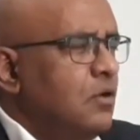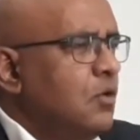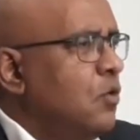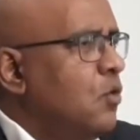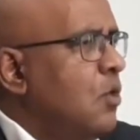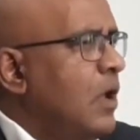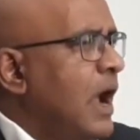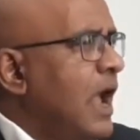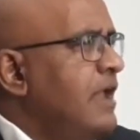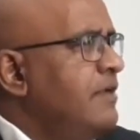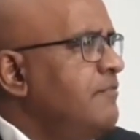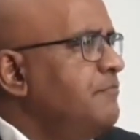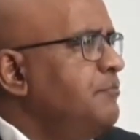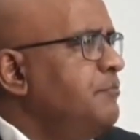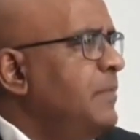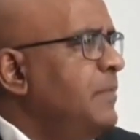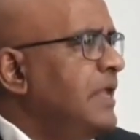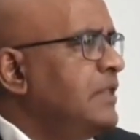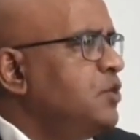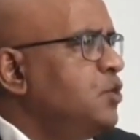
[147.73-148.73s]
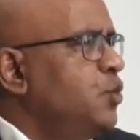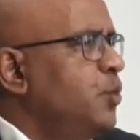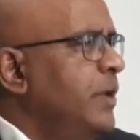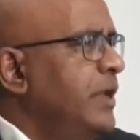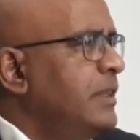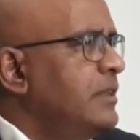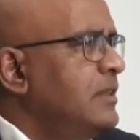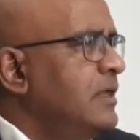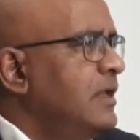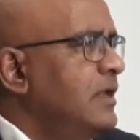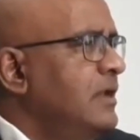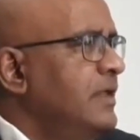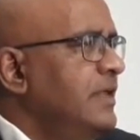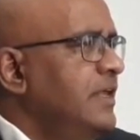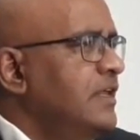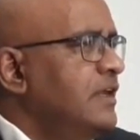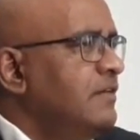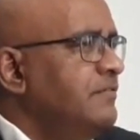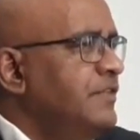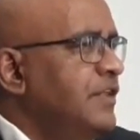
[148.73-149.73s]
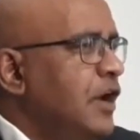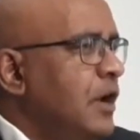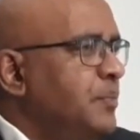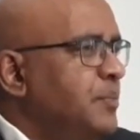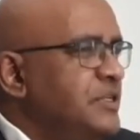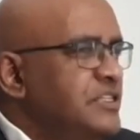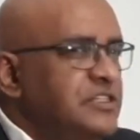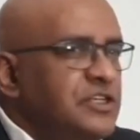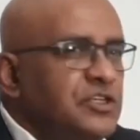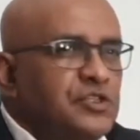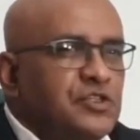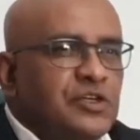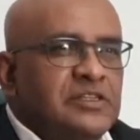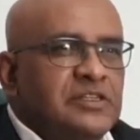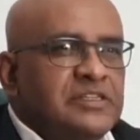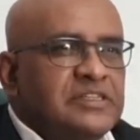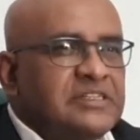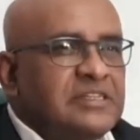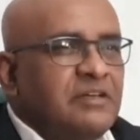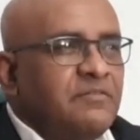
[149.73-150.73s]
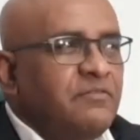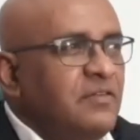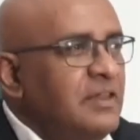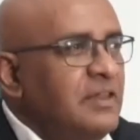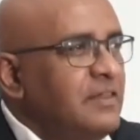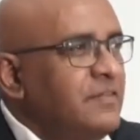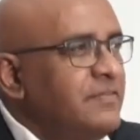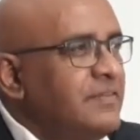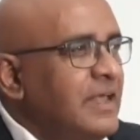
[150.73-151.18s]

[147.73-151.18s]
oh, I've met with the leader of the opposition several